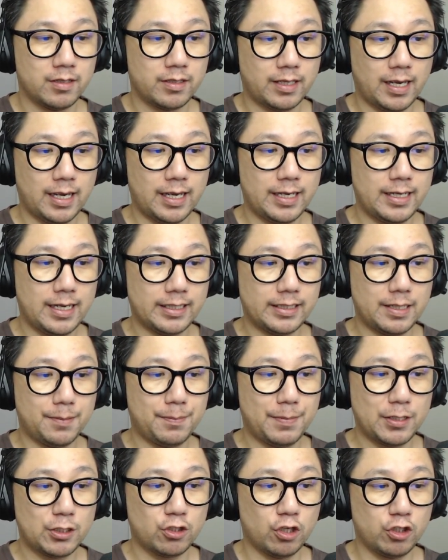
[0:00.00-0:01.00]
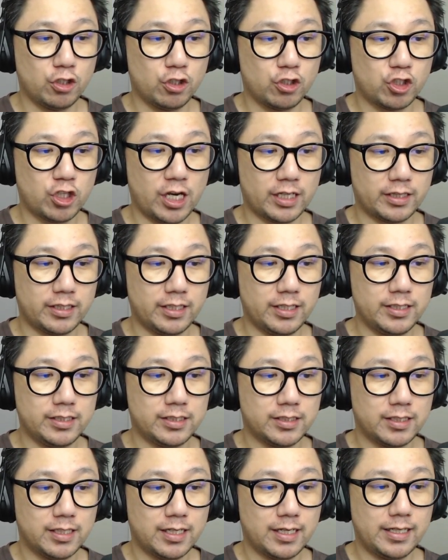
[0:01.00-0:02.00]
Okay, and then make sure you check
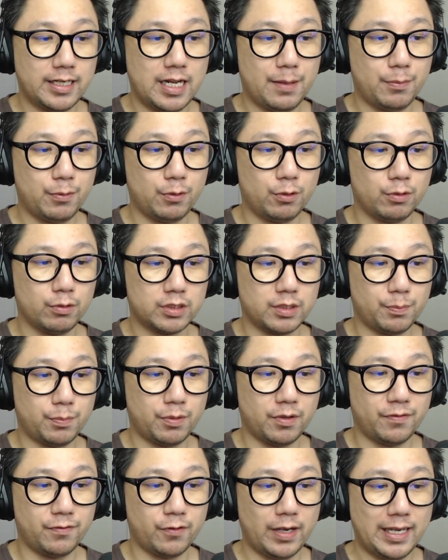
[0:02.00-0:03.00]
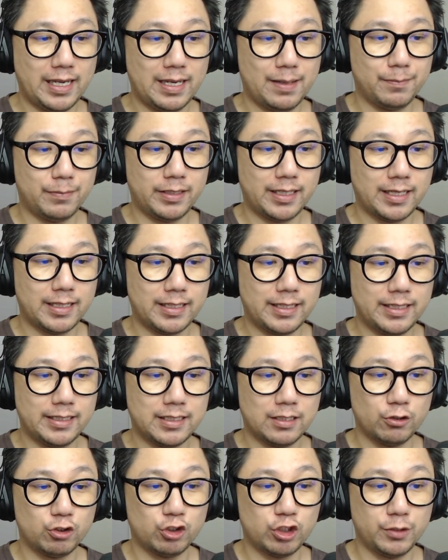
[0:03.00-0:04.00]
this, enable support for AMD and
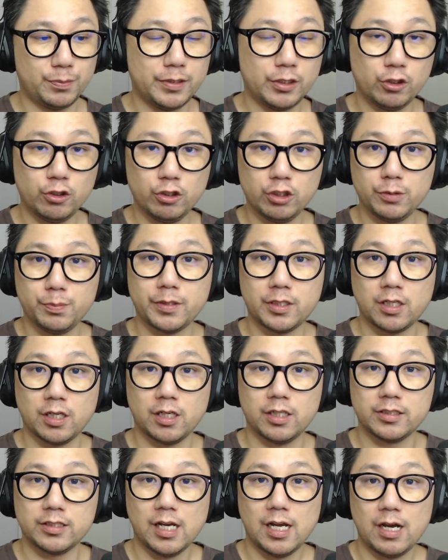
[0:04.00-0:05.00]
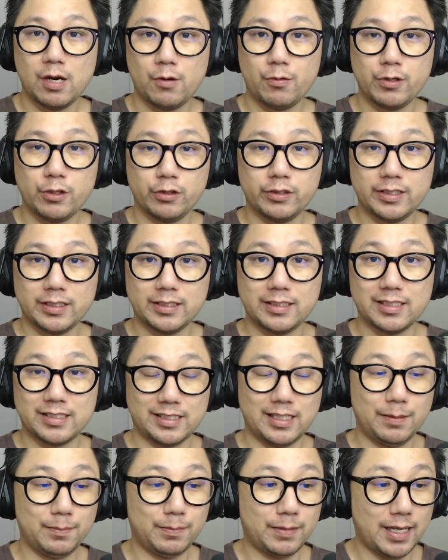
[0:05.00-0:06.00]
Intel GPUs because we're using the
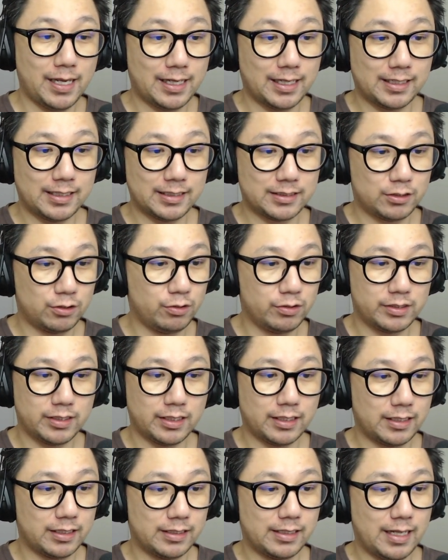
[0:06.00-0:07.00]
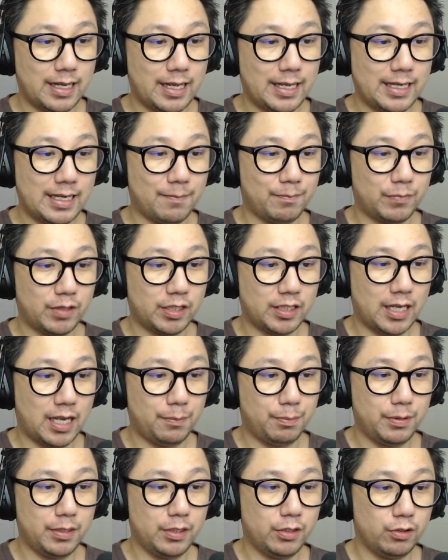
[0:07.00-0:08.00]
Steam Deck and it's using an AMD
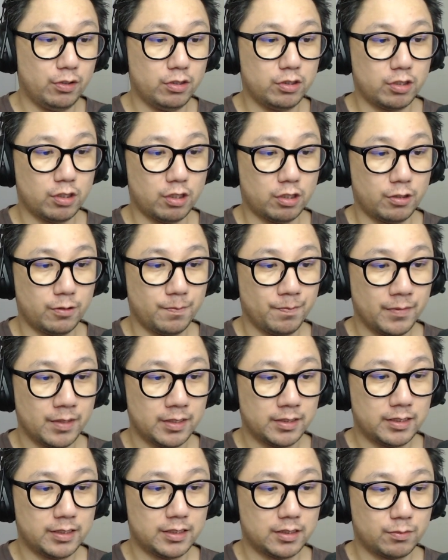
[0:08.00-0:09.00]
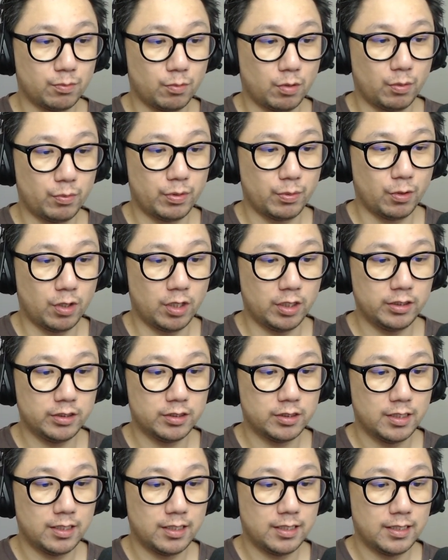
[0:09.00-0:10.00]
APU. So this is what we
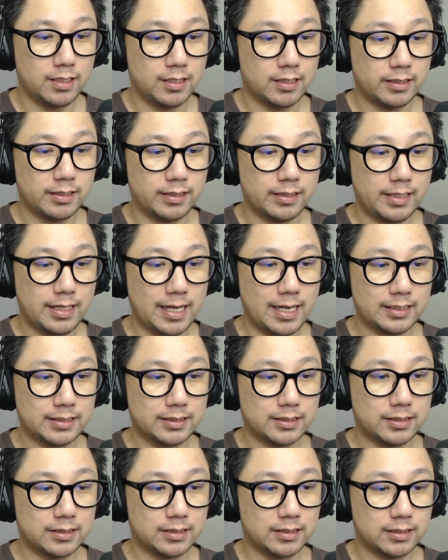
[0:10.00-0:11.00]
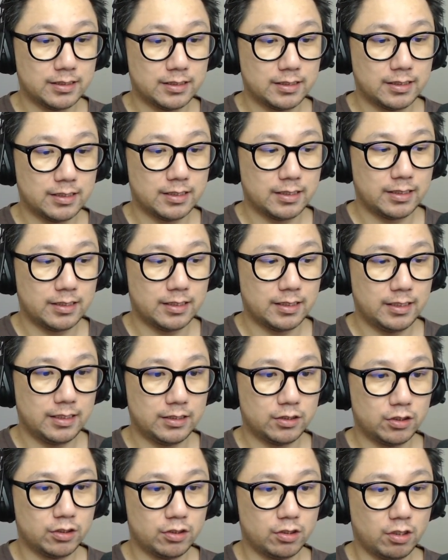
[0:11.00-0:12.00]
want. Next,
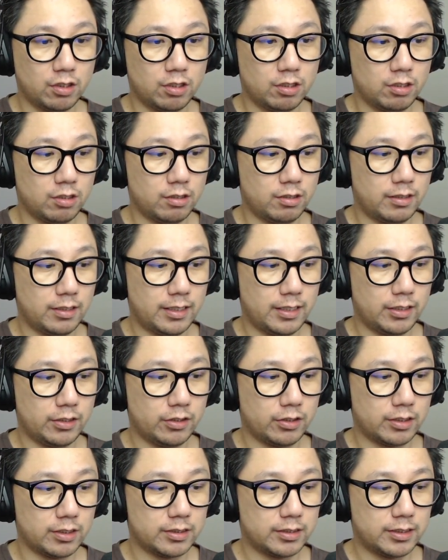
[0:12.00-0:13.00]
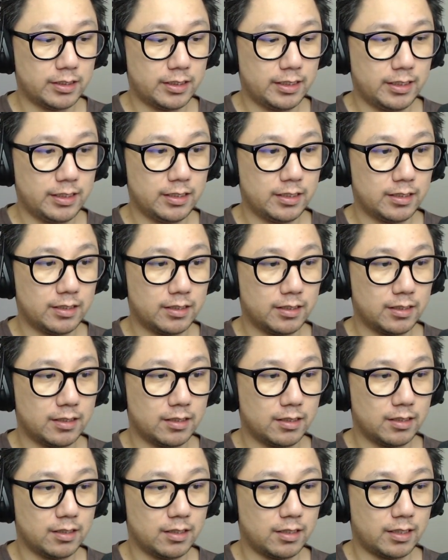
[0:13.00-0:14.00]
install, and you can see
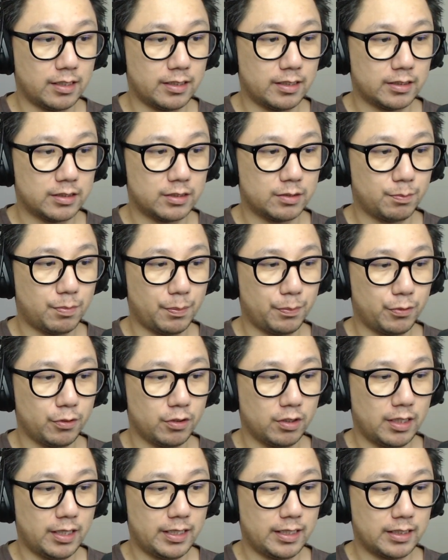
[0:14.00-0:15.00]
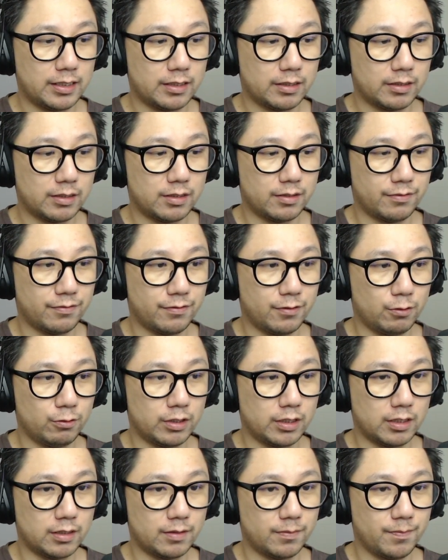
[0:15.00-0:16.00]
uh, it's populating the
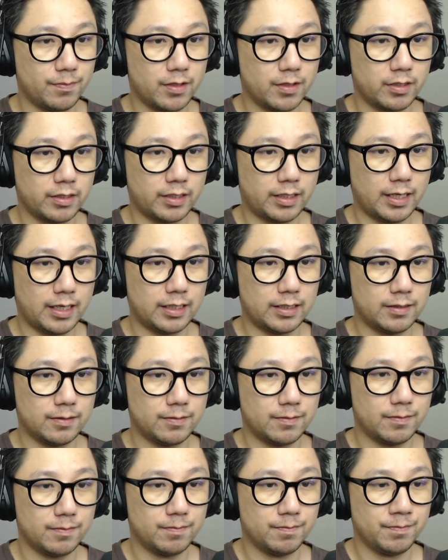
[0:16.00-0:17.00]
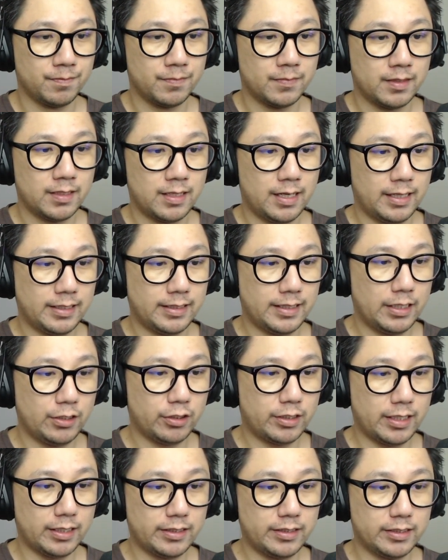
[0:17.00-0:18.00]
folder. Okay, and then
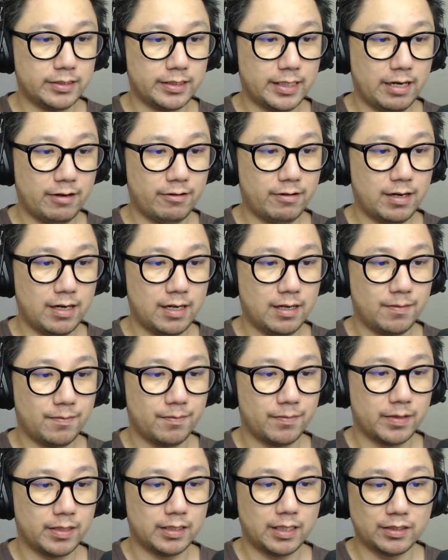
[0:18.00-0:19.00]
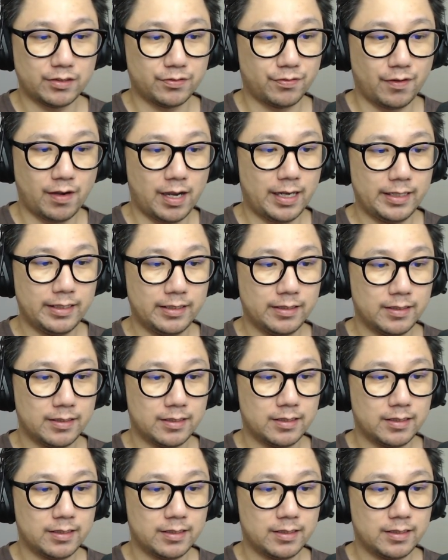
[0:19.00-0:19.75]
you get this error. That's fine.